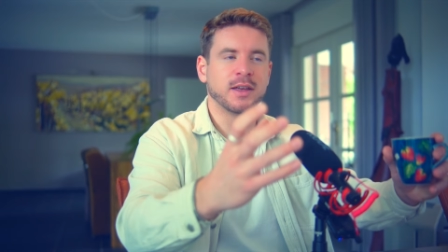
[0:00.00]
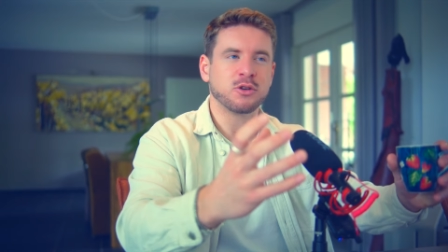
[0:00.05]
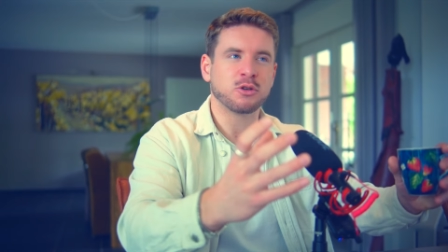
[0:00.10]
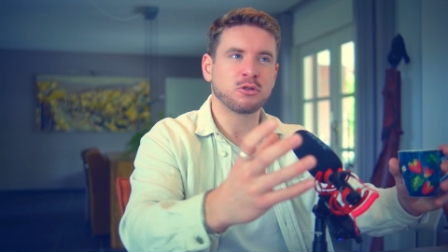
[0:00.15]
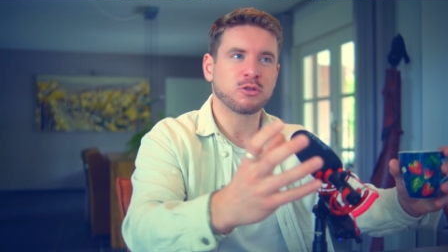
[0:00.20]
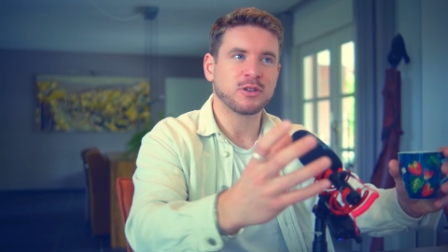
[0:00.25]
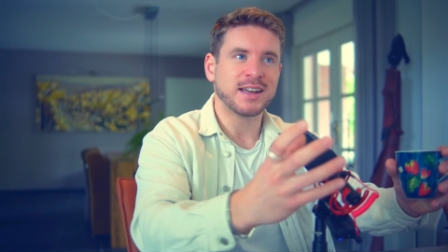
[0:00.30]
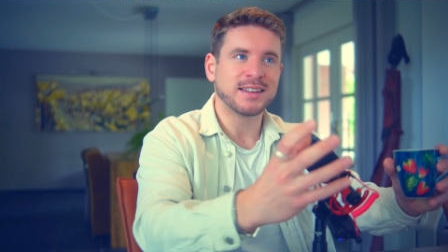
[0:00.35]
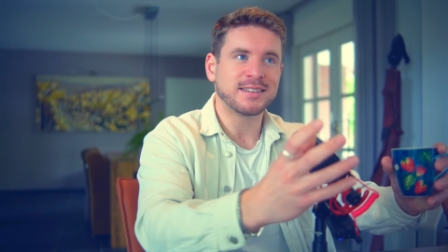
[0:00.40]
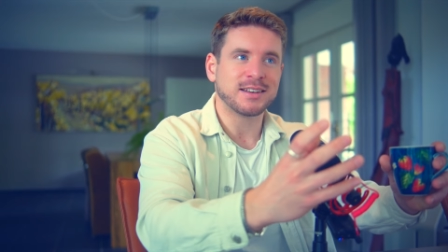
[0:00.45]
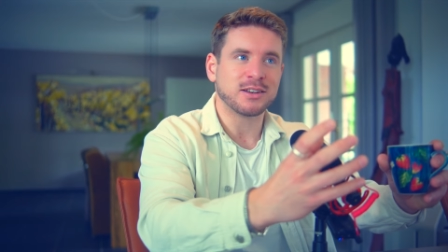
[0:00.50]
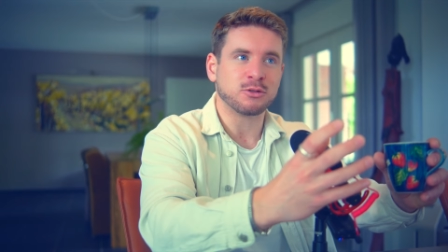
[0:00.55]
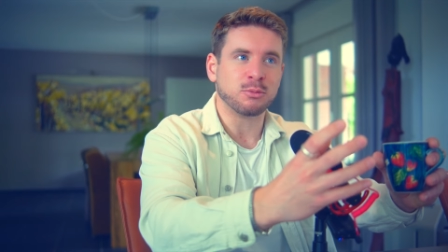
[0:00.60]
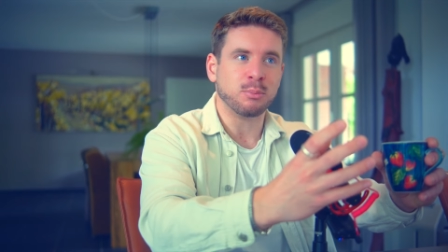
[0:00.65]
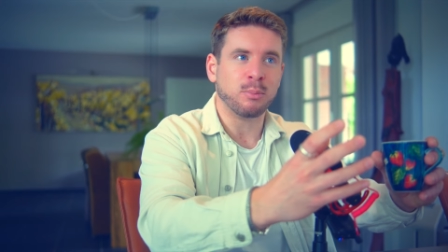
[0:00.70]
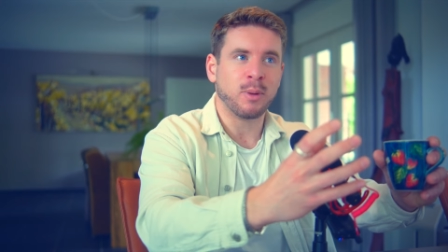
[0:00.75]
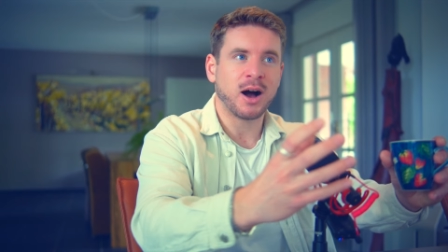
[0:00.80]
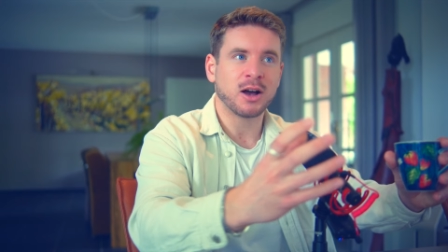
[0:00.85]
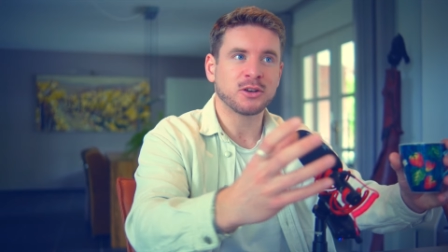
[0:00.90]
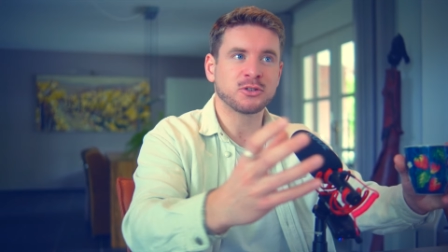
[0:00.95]
create this
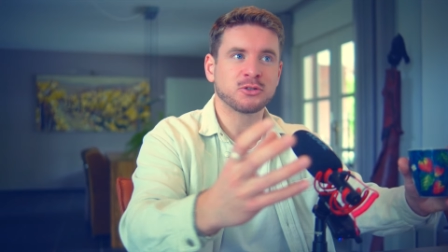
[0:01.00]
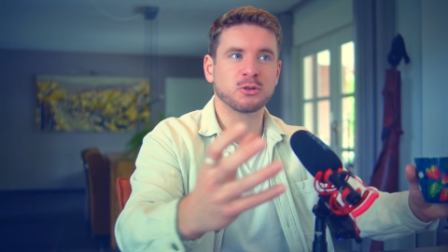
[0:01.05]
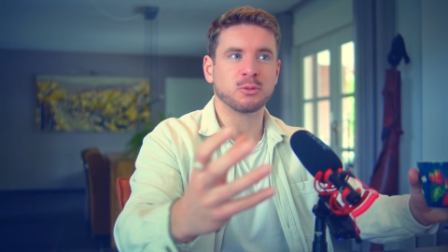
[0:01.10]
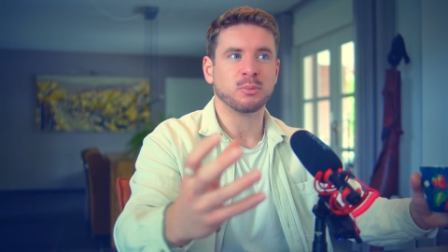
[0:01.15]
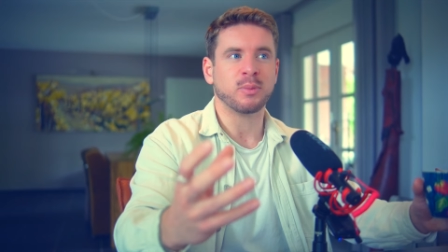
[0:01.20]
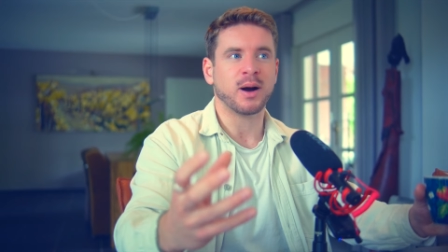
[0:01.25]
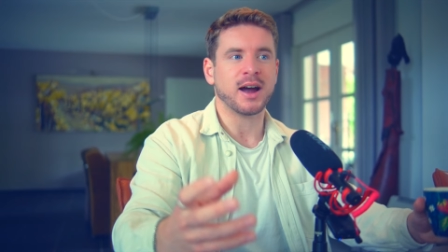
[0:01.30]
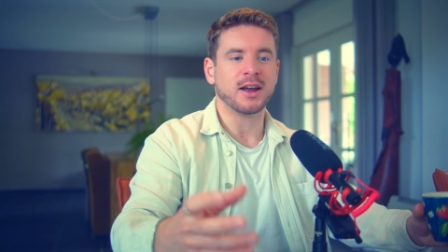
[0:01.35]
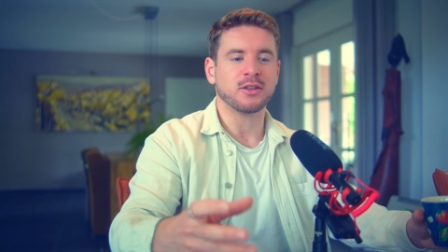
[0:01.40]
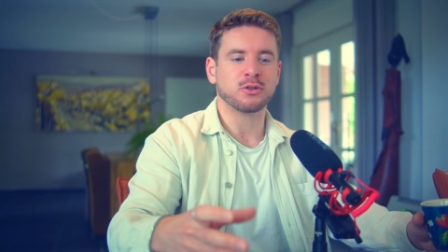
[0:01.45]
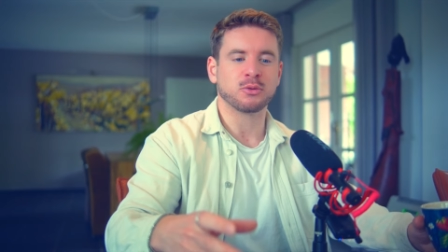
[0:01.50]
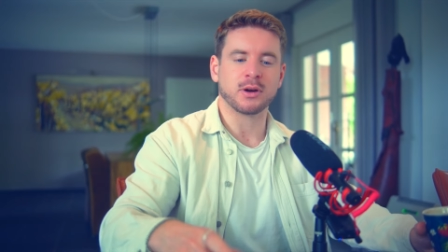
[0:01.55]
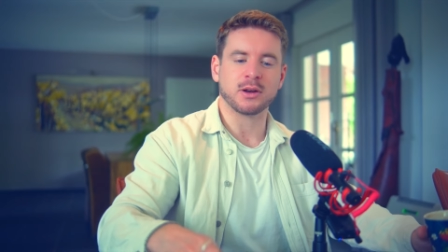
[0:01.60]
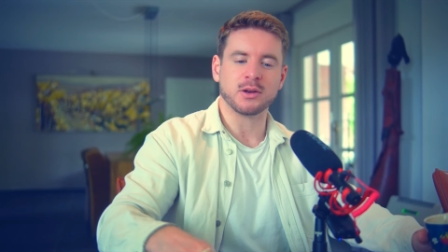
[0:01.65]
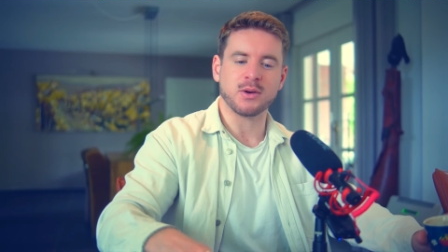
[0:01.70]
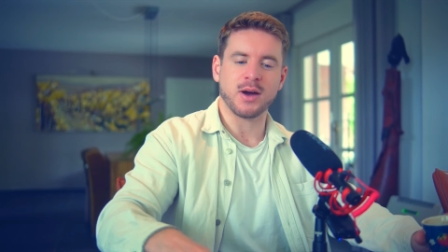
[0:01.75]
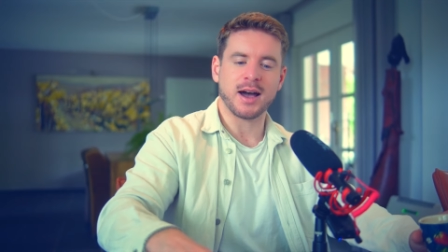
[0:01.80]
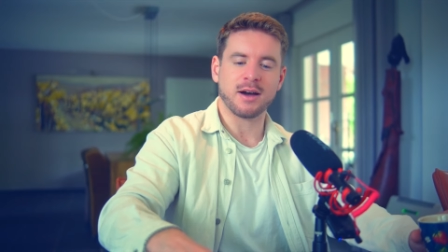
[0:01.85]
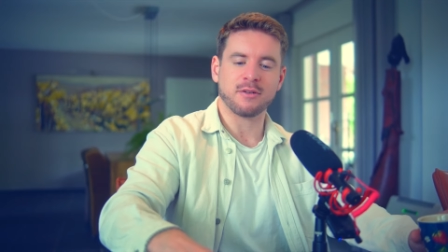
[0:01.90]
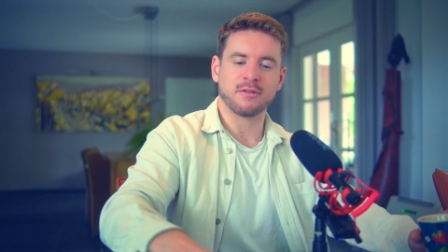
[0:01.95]
mastermind where
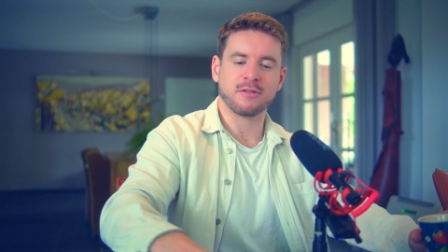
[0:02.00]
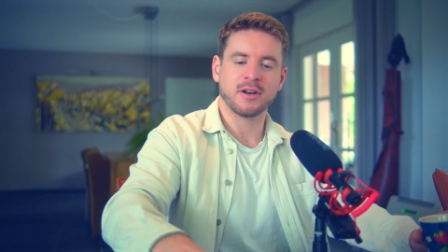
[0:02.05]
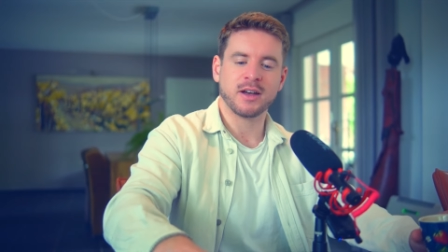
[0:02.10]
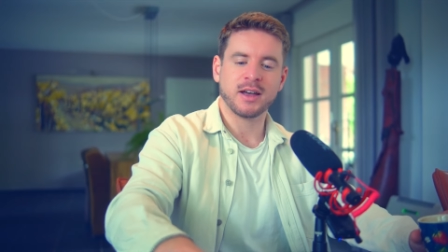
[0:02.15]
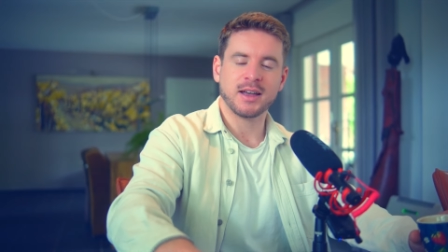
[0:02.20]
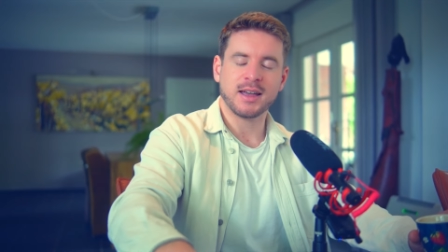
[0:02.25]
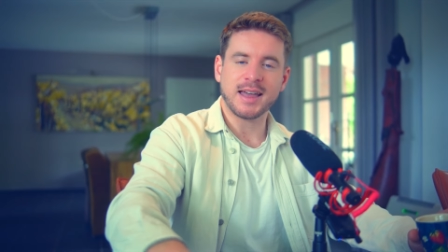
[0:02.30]
you have